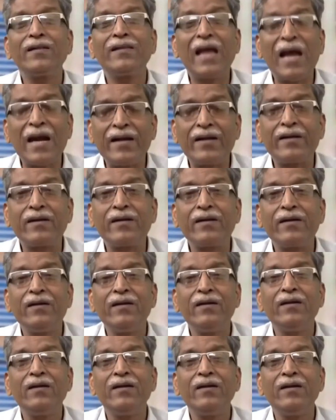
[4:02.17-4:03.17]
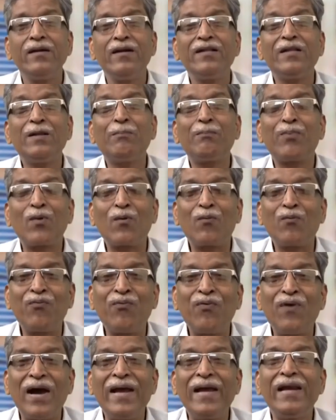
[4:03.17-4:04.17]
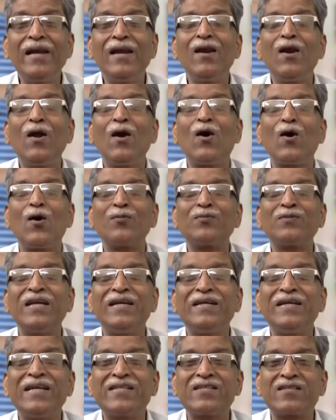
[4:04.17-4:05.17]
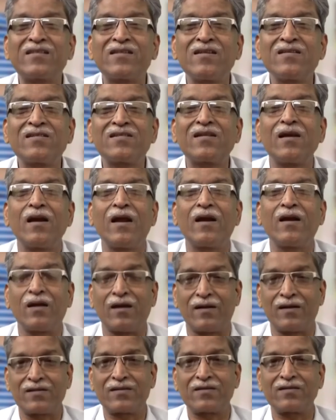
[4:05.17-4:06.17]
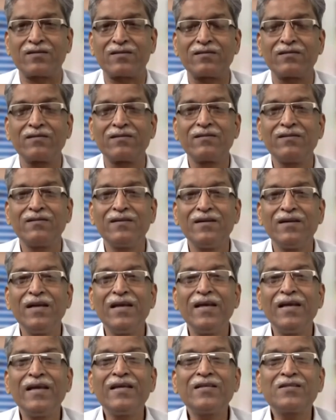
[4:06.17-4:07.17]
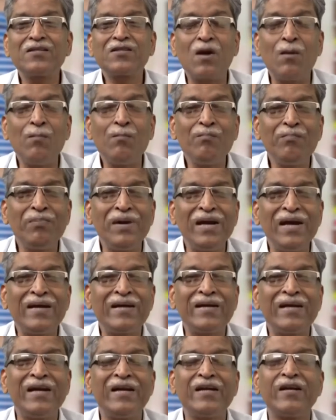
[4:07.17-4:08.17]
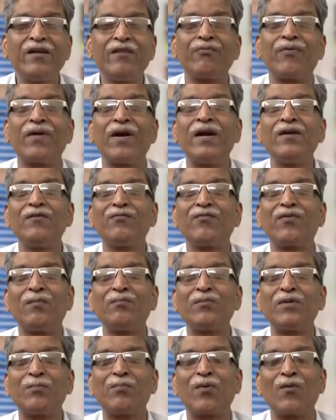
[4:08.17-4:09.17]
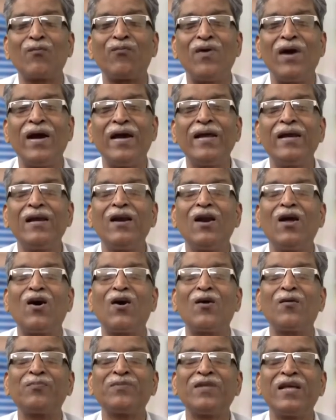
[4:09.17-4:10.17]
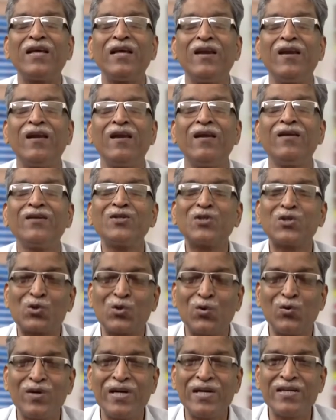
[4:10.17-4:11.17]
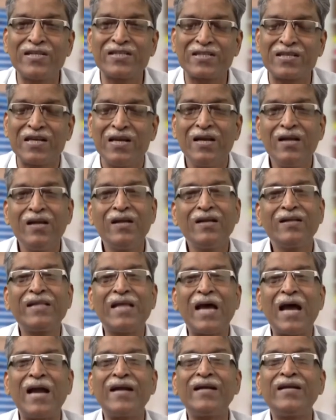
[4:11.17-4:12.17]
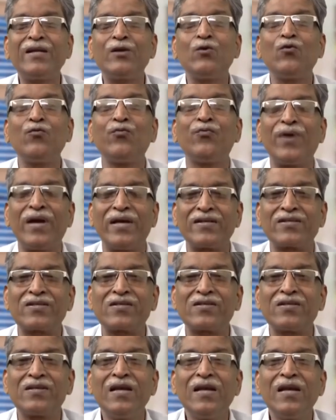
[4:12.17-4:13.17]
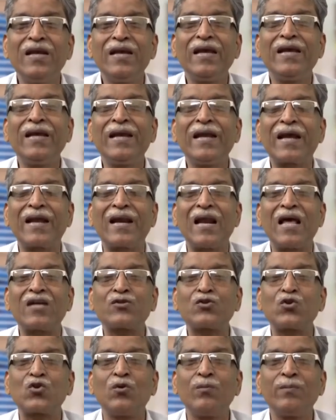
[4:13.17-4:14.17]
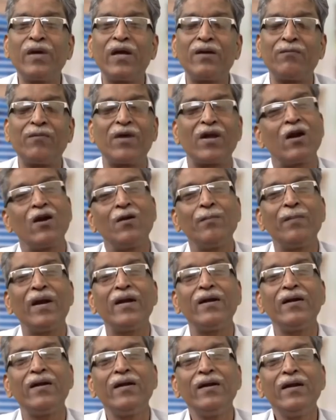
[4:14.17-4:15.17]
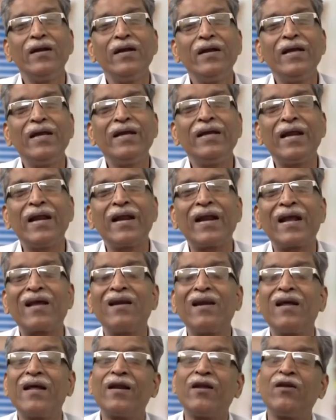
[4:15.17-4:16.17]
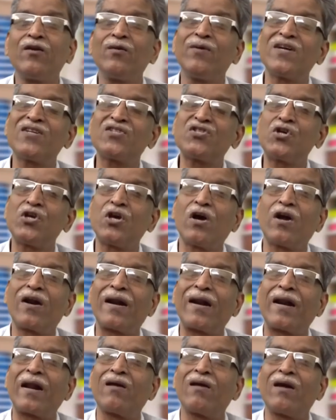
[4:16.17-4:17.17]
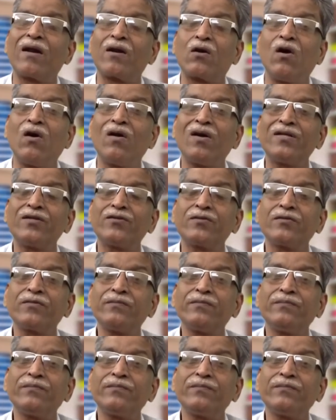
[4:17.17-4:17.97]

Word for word: that the profile of the distance learners is completely different from the profile of the students that you face in a classroom environment in a regular university or a regular college.